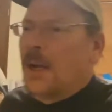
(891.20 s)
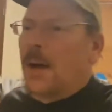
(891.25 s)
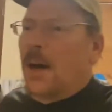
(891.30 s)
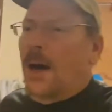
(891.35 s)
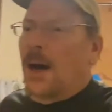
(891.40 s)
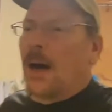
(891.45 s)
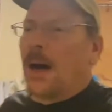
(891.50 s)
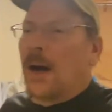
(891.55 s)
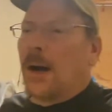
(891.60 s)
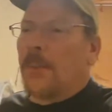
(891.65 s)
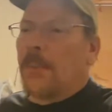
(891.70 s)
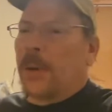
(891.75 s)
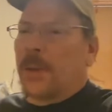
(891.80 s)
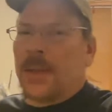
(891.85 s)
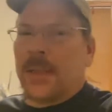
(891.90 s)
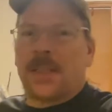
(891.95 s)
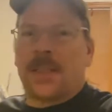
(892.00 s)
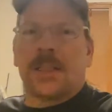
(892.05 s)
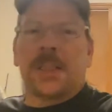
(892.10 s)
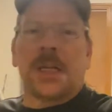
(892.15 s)
Uh, but
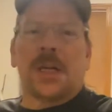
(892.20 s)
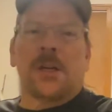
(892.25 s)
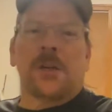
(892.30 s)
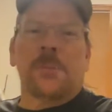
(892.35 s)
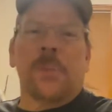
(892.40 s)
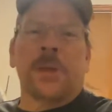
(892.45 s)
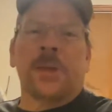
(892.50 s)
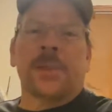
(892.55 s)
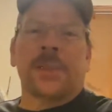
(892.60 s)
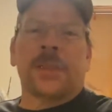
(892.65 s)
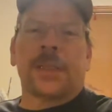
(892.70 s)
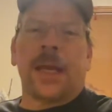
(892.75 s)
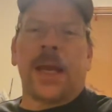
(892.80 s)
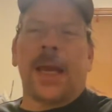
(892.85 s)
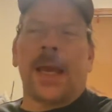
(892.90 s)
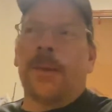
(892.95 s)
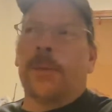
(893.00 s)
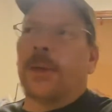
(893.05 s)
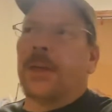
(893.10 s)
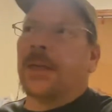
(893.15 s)
this gentleman's
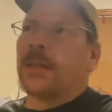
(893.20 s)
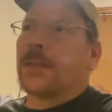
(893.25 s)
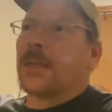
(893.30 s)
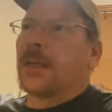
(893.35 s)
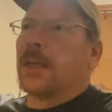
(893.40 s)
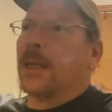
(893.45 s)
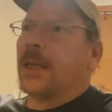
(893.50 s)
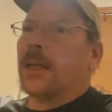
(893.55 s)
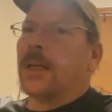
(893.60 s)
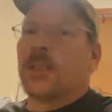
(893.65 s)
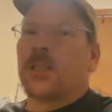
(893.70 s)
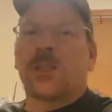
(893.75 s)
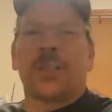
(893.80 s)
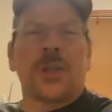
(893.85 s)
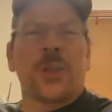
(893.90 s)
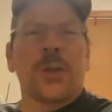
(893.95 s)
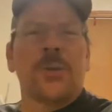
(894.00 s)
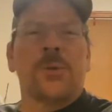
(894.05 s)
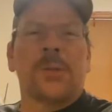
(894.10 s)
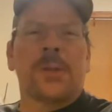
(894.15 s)
name is is
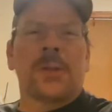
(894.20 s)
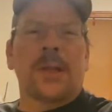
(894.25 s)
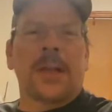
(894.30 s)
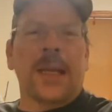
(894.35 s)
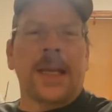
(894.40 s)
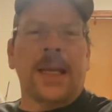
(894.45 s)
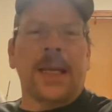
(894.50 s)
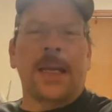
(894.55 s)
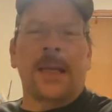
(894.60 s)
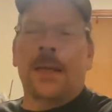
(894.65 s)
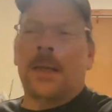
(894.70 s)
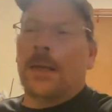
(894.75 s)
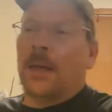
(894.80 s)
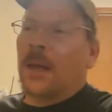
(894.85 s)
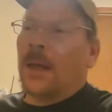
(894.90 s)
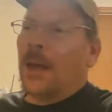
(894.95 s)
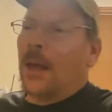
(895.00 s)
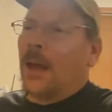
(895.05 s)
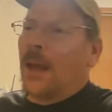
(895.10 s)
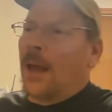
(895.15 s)
Sluice Lee,
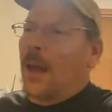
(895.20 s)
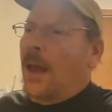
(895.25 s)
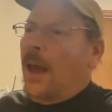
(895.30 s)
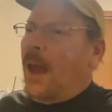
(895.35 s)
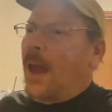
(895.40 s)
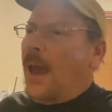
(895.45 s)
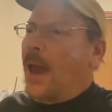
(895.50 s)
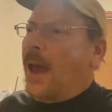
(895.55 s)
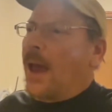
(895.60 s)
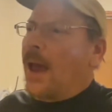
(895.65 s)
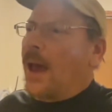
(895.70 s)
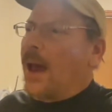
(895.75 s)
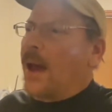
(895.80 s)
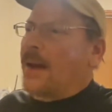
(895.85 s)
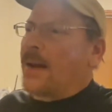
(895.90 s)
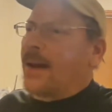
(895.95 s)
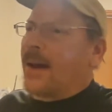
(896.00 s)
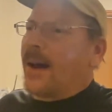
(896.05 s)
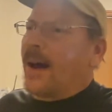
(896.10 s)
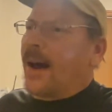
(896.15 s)

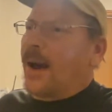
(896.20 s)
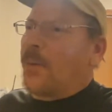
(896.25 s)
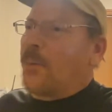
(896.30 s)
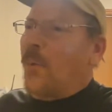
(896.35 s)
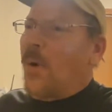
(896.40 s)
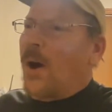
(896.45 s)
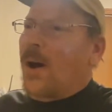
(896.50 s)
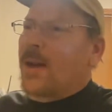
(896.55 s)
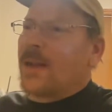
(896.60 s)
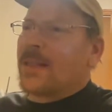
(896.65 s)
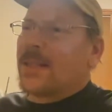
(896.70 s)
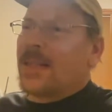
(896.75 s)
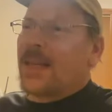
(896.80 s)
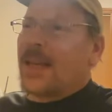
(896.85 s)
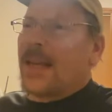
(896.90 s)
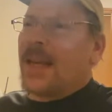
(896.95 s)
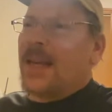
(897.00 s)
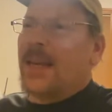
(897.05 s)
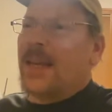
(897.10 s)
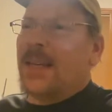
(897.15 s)
and I want to
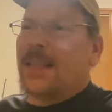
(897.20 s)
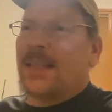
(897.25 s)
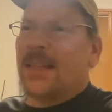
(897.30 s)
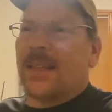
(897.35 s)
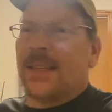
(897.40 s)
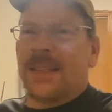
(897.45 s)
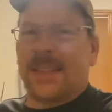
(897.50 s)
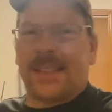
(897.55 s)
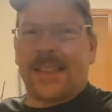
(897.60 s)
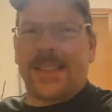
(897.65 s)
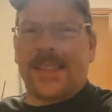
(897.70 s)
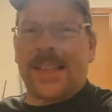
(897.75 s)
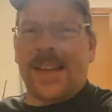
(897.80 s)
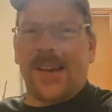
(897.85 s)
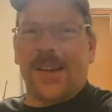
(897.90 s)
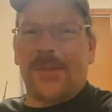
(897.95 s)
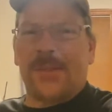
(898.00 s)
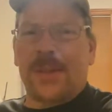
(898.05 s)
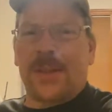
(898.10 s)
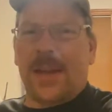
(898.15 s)
say he's in
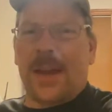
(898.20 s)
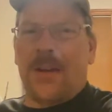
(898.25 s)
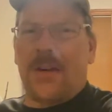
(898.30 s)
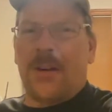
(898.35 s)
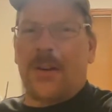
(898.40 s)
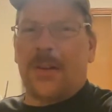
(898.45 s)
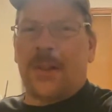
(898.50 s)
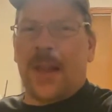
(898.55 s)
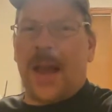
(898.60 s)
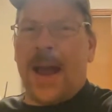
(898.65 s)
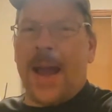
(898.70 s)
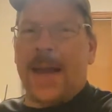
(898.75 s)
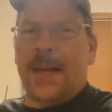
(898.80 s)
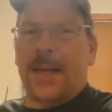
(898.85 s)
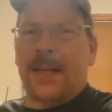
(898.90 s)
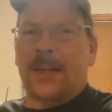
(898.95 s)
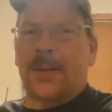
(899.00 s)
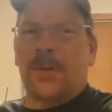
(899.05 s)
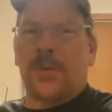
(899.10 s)
South Carolina.